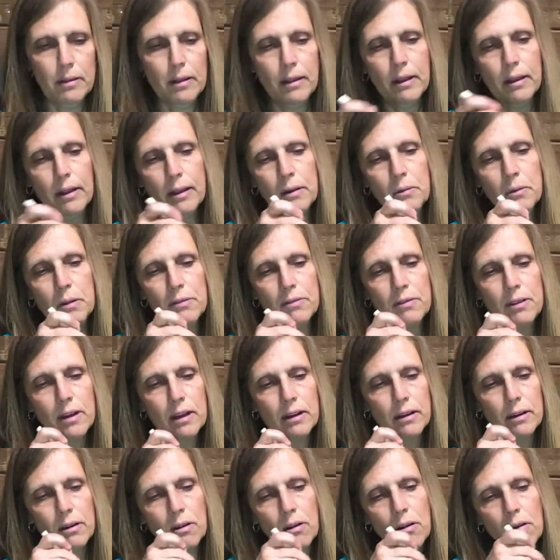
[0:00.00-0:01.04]
And we've got
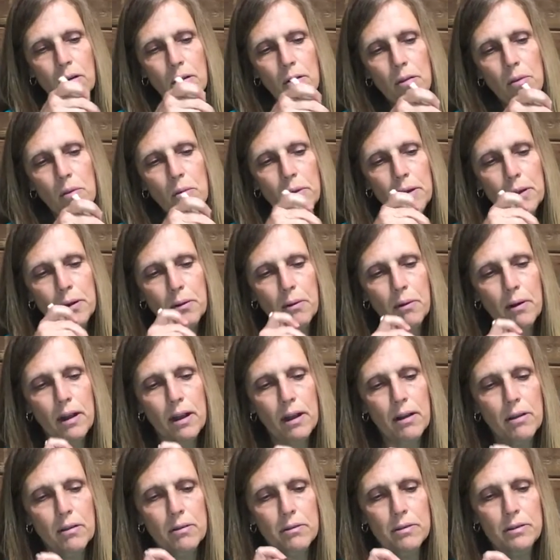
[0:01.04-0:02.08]
it all the way
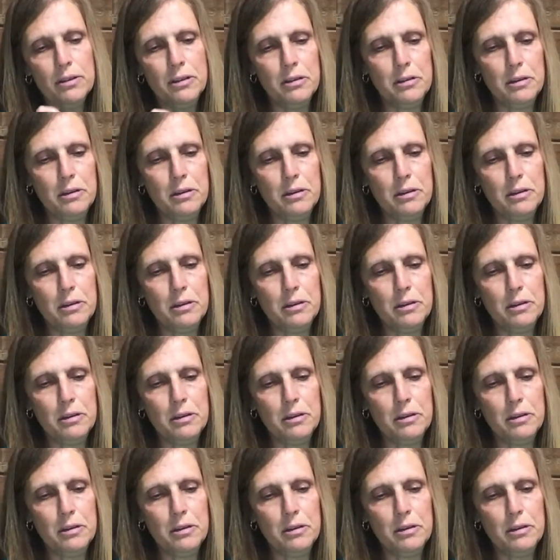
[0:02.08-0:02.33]
around.